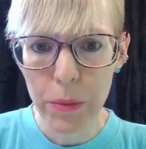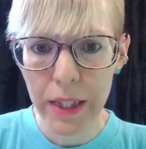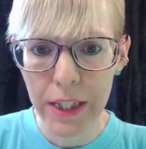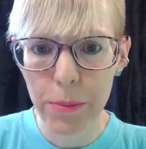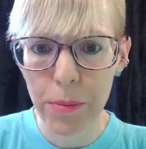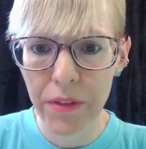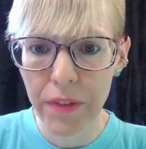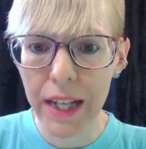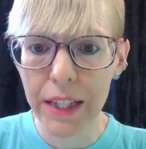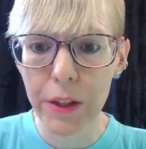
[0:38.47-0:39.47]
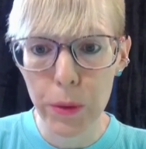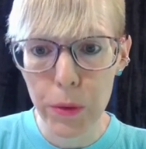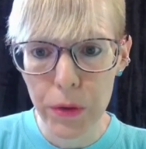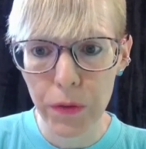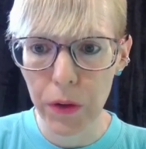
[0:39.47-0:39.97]
we need to provide
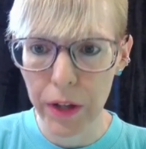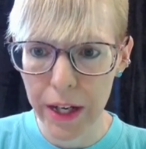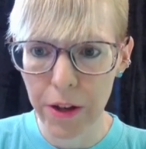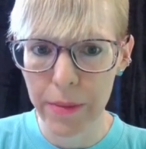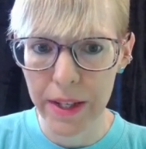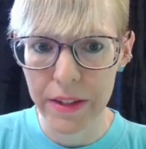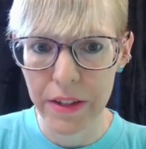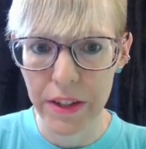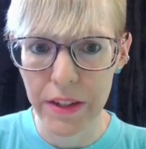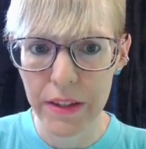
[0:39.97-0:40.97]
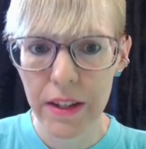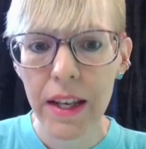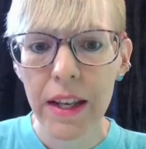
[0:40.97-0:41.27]
useful error messages.